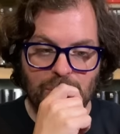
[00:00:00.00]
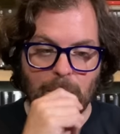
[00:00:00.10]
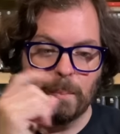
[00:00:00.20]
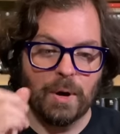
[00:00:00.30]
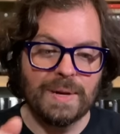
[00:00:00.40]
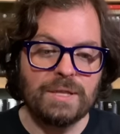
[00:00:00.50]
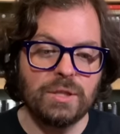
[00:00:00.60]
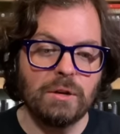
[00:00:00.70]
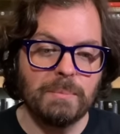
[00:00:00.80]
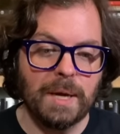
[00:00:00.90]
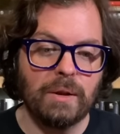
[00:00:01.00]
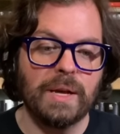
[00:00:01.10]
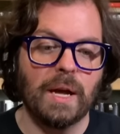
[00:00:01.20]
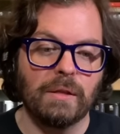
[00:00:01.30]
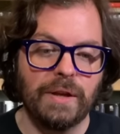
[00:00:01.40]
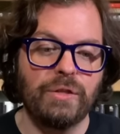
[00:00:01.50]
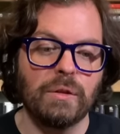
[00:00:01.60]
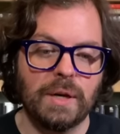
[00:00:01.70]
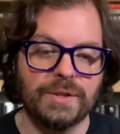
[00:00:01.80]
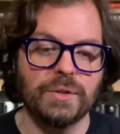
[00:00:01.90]
Merli, a
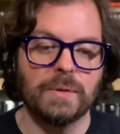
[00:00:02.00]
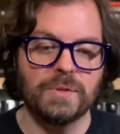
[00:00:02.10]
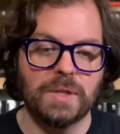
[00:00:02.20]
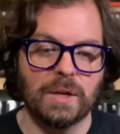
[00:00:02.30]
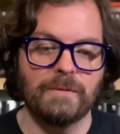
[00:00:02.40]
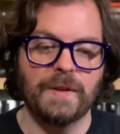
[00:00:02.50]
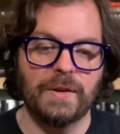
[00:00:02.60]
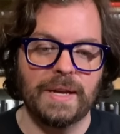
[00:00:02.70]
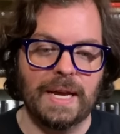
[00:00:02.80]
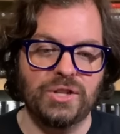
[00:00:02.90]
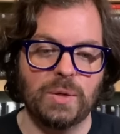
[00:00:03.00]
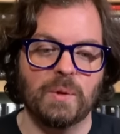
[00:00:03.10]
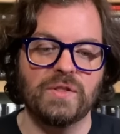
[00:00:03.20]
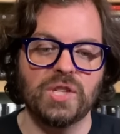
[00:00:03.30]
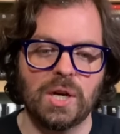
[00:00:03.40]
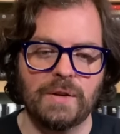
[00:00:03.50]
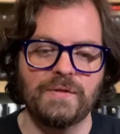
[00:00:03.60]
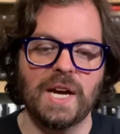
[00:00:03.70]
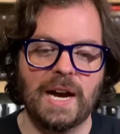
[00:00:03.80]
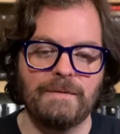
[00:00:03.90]
lethal hunter of subtle variation with tough
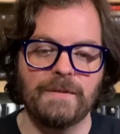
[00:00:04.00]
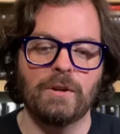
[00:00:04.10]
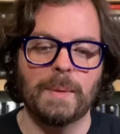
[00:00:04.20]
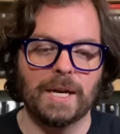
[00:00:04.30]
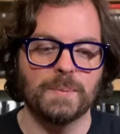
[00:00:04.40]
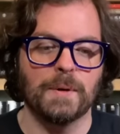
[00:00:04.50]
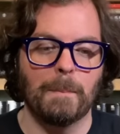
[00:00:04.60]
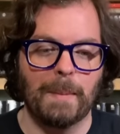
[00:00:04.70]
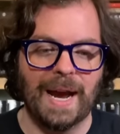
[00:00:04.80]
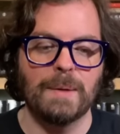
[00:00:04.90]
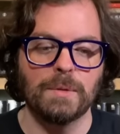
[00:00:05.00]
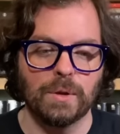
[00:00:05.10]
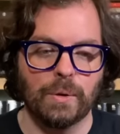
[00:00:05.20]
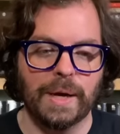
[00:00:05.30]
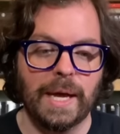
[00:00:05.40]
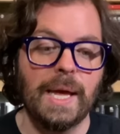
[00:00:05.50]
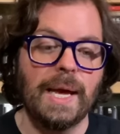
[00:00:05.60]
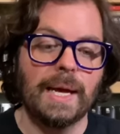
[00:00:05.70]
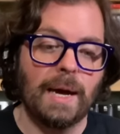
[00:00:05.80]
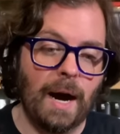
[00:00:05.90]
guy film expert Mike Malloy,
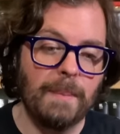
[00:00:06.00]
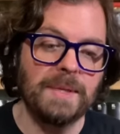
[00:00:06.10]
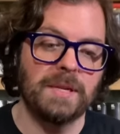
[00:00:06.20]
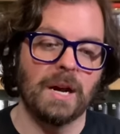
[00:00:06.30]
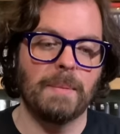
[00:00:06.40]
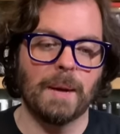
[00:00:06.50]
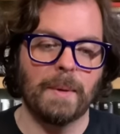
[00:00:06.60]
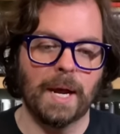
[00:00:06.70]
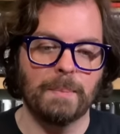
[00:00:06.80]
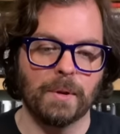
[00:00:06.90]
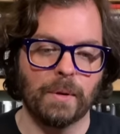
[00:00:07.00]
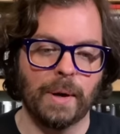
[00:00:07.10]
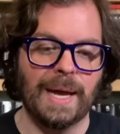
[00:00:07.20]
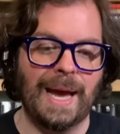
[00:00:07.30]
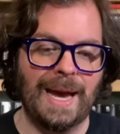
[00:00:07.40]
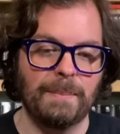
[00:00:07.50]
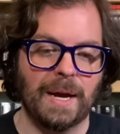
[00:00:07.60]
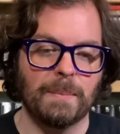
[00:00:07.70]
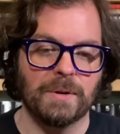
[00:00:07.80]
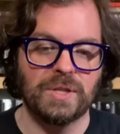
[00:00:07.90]
commentary by Mike Malloy and
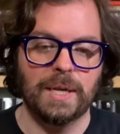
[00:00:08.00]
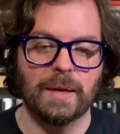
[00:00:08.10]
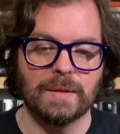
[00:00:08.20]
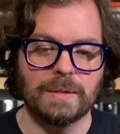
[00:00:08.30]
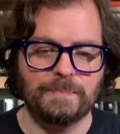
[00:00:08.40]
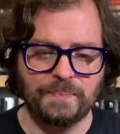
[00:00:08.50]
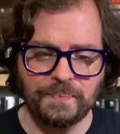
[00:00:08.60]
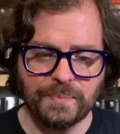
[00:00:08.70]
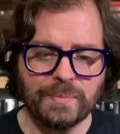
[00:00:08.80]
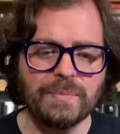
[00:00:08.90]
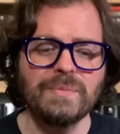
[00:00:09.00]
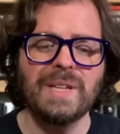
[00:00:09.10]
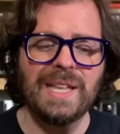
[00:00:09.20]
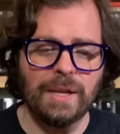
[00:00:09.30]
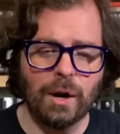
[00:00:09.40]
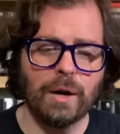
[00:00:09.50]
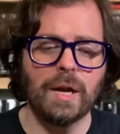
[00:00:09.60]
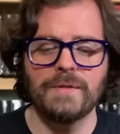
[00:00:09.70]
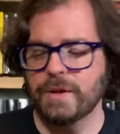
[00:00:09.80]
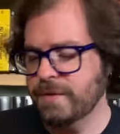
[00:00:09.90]
Mike Martinez, and
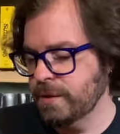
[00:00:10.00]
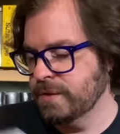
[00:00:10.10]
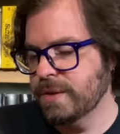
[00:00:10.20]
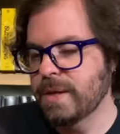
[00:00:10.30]
archive interviews.